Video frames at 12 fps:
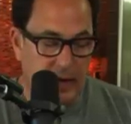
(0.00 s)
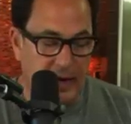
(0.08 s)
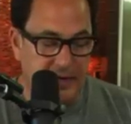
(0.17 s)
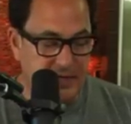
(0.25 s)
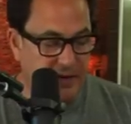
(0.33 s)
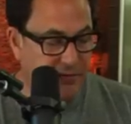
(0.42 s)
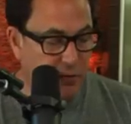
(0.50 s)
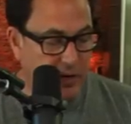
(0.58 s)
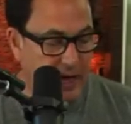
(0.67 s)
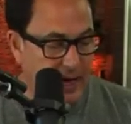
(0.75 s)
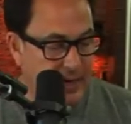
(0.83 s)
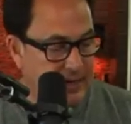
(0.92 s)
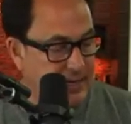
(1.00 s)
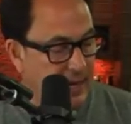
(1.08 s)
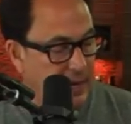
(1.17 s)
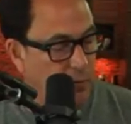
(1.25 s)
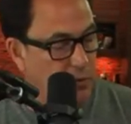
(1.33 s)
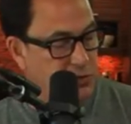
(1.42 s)
And as if you can't
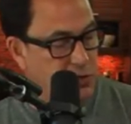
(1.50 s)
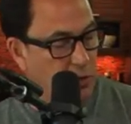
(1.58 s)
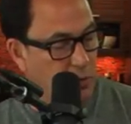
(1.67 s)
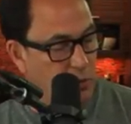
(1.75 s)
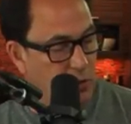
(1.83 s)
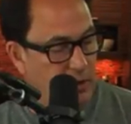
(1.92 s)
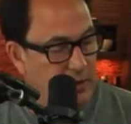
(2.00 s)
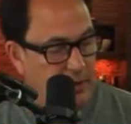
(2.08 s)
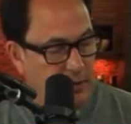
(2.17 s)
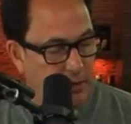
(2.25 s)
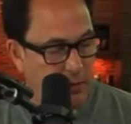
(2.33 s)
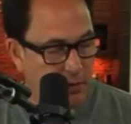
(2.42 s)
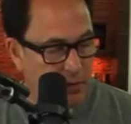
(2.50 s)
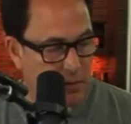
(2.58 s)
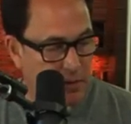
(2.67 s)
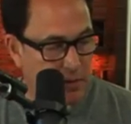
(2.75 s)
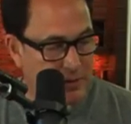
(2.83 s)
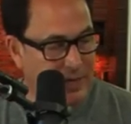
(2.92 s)
get what's going on here,
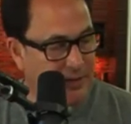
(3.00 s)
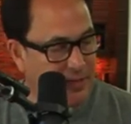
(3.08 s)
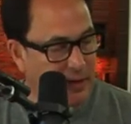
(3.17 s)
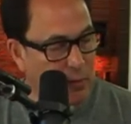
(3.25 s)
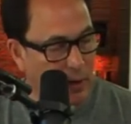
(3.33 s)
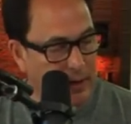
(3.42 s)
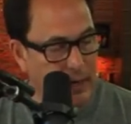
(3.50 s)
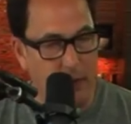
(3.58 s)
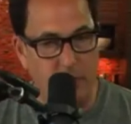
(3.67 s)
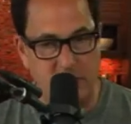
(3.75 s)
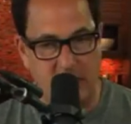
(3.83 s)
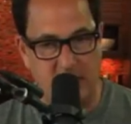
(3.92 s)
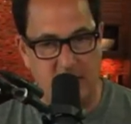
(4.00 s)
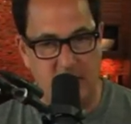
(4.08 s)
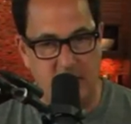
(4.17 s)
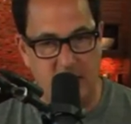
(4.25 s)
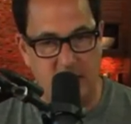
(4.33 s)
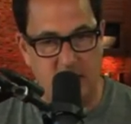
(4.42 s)
because I think right now as I
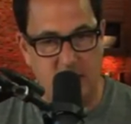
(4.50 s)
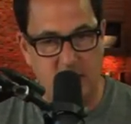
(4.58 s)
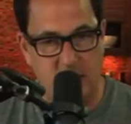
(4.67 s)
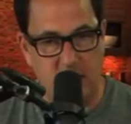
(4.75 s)
see this,